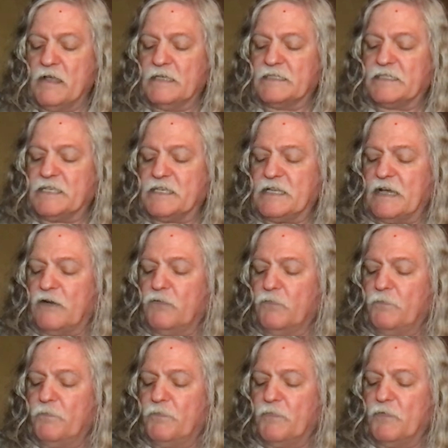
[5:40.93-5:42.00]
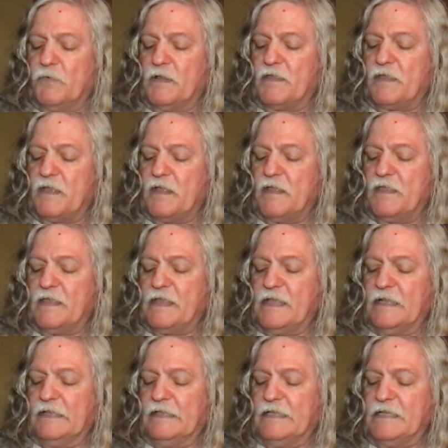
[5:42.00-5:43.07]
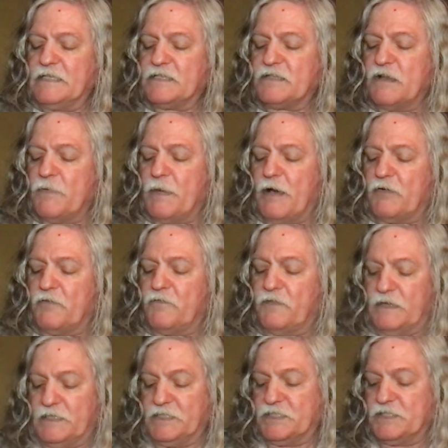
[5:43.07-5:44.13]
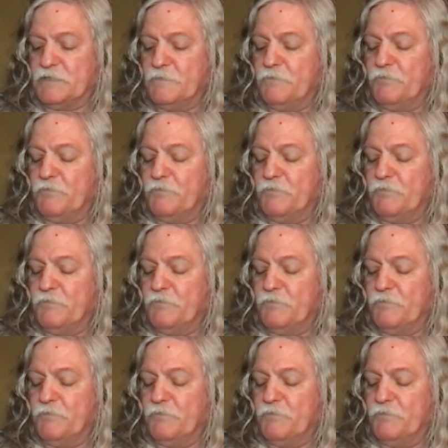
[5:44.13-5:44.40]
Sit down with the least amount of fuss.